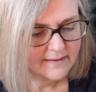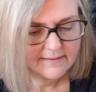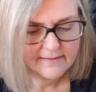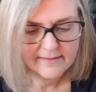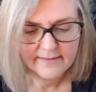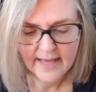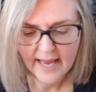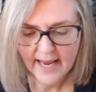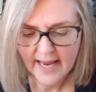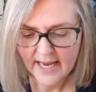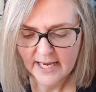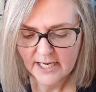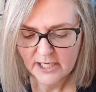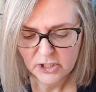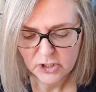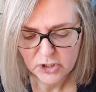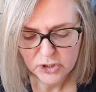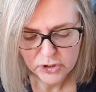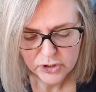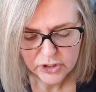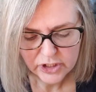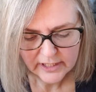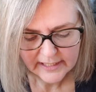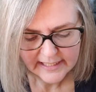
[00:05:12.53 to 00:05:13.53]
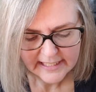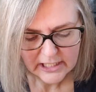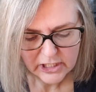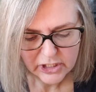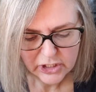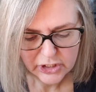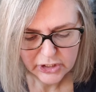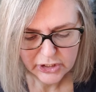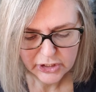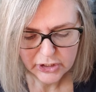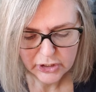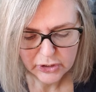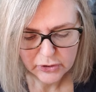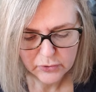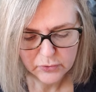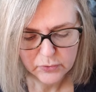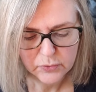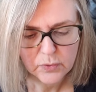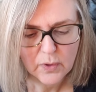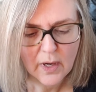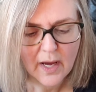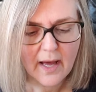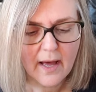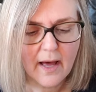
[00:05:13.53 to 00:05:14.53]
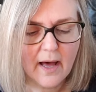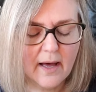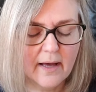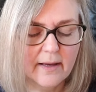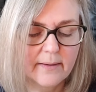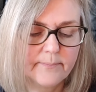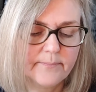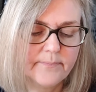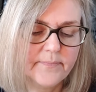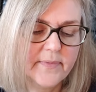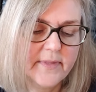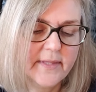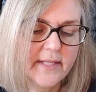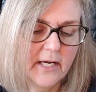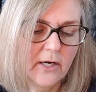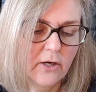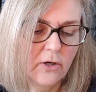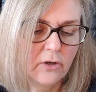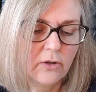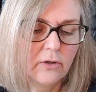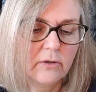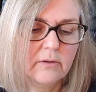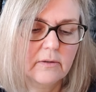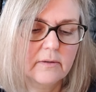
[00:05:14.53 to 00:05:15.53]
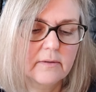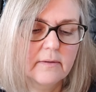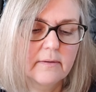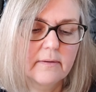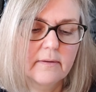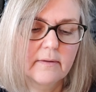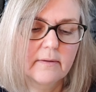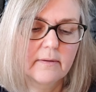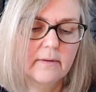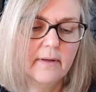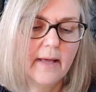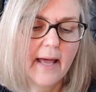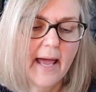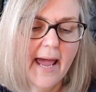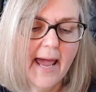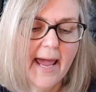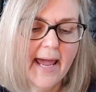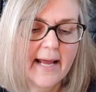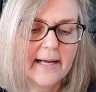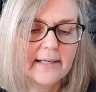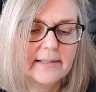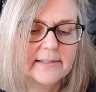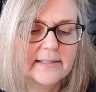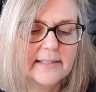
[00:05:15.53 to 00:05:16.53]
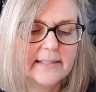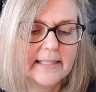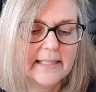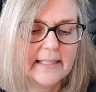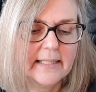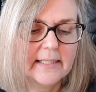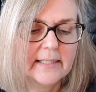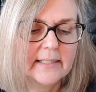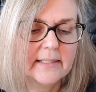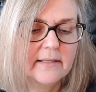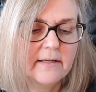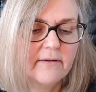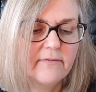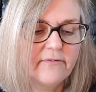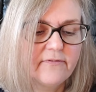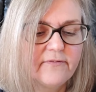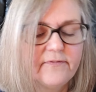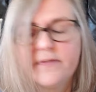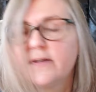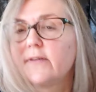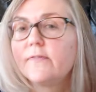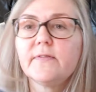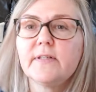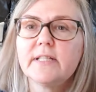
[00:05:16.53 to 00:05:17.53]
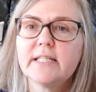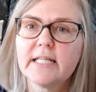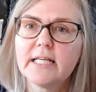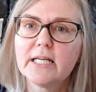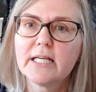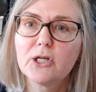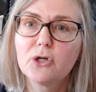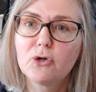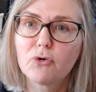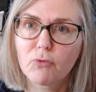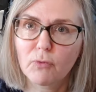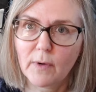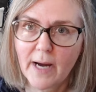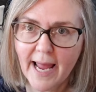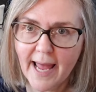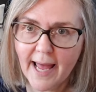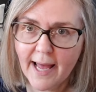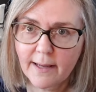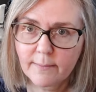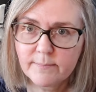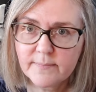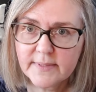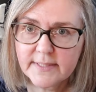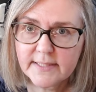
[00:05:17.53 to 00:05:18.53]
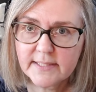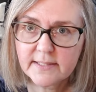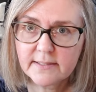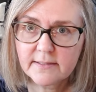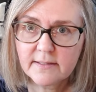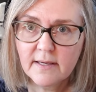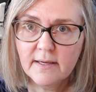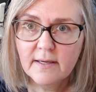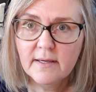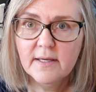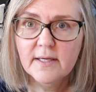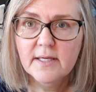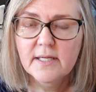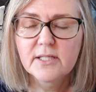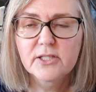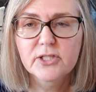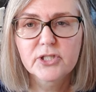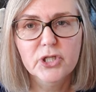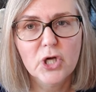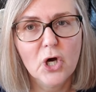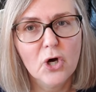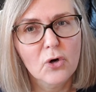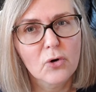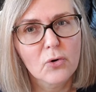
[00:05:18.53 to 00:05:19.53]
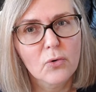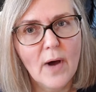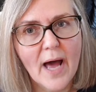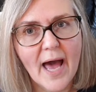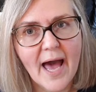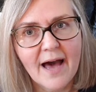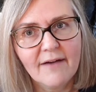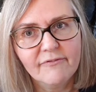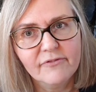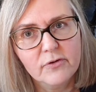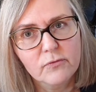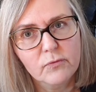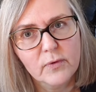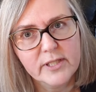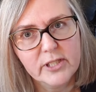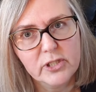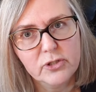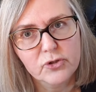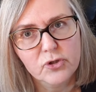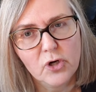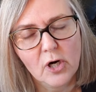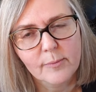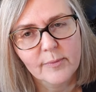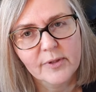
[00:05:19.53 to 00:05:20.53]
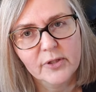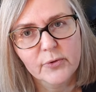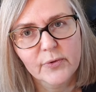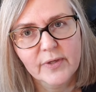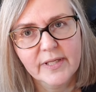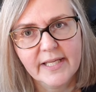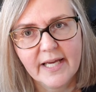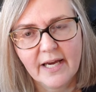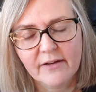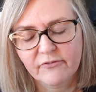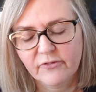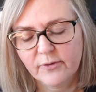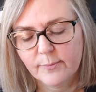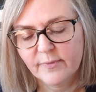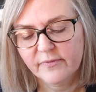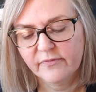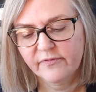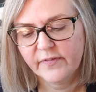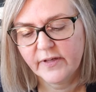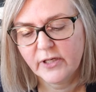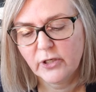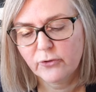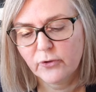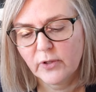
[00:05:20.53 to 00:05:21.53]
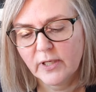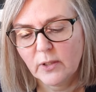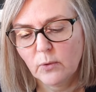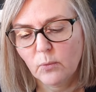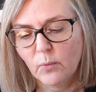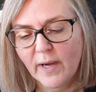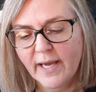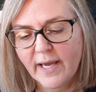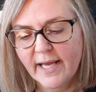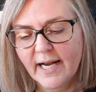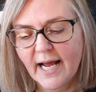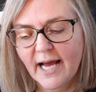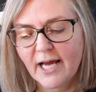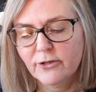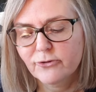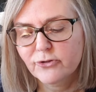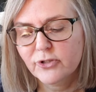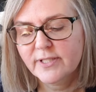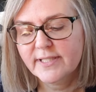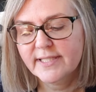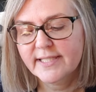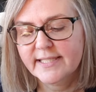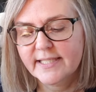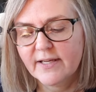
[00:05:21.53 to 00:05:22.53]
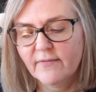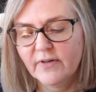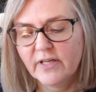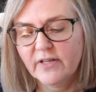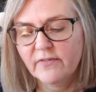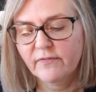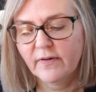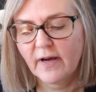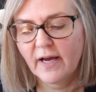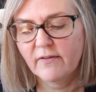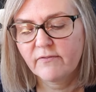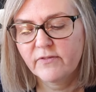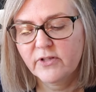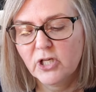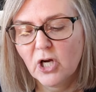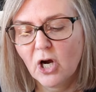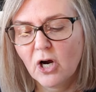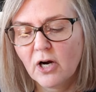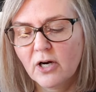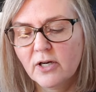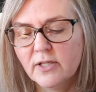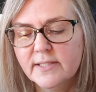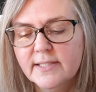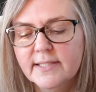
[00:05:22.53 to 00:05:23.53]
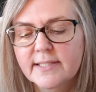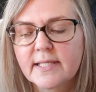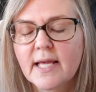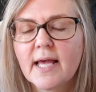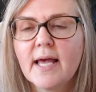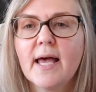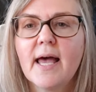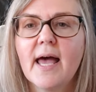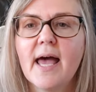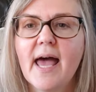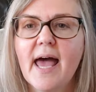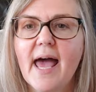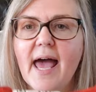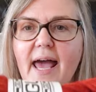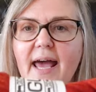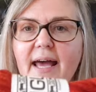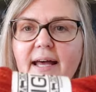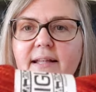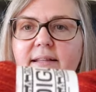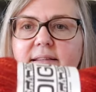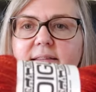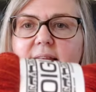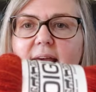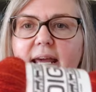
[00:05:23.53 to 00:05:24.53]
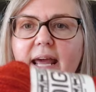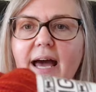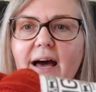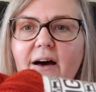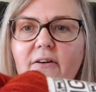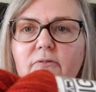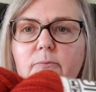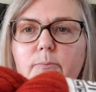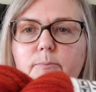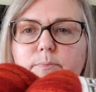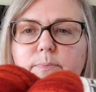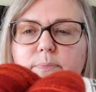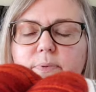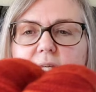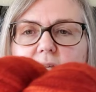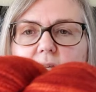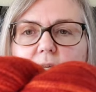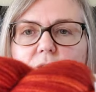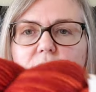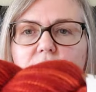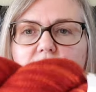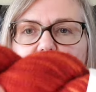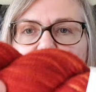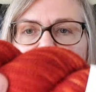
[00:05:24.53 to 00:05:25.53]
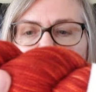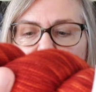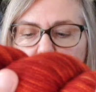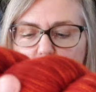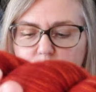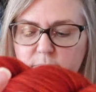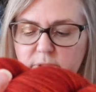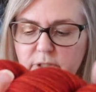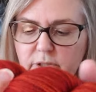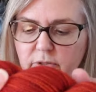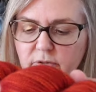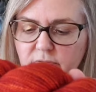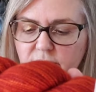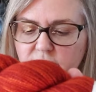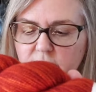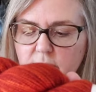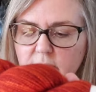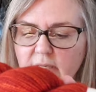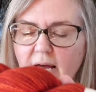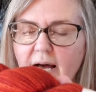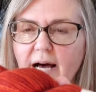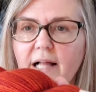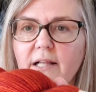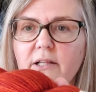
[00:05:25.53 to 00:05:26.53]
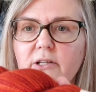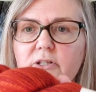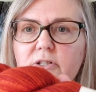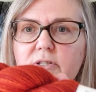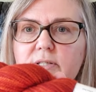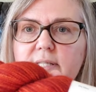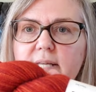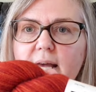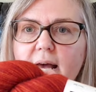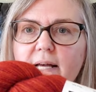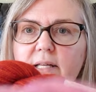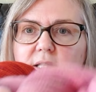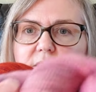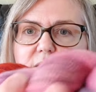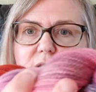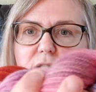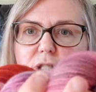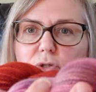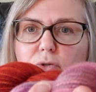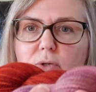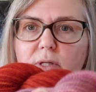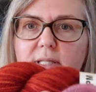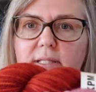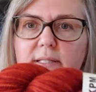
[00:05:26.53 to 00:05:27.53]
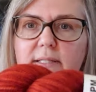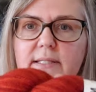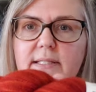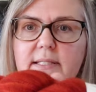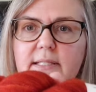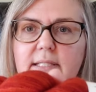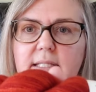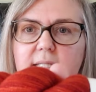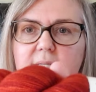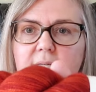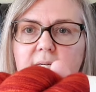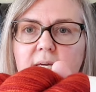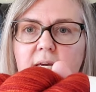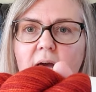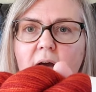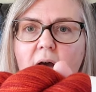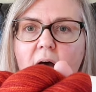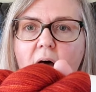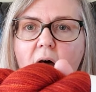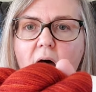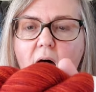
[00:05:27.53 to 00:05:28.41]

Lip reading: They usually do their hanks in 50 grams. So half of what you normally would get from a fingering weight, 175 yards. And they have beautiful, beautiful colors, as you can see.